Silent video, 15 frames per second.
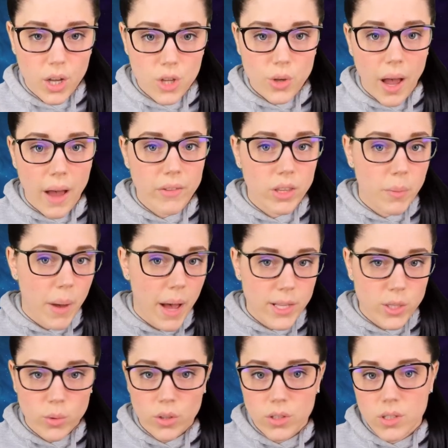So having the
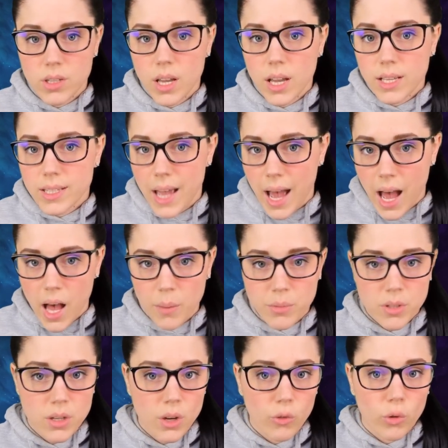passwords,
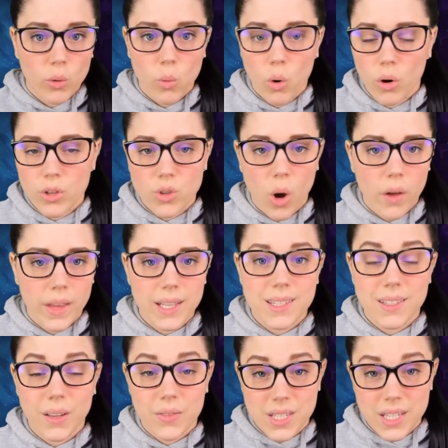tabs, rewards, all that
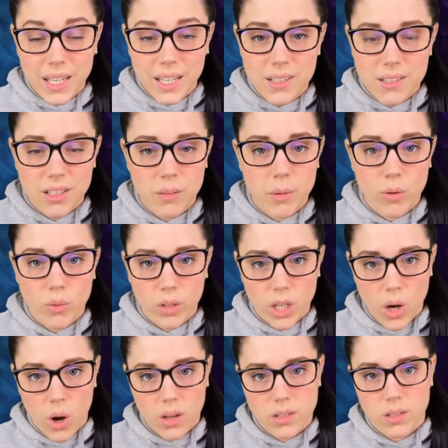stuff sync, it's going to be
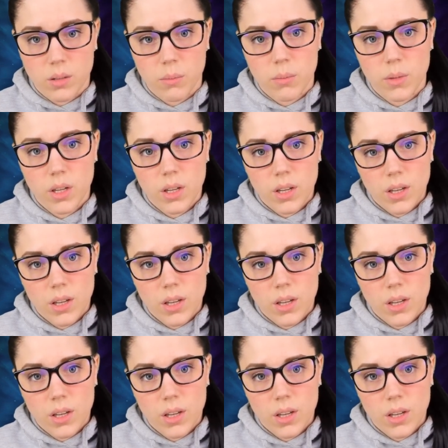really awesome.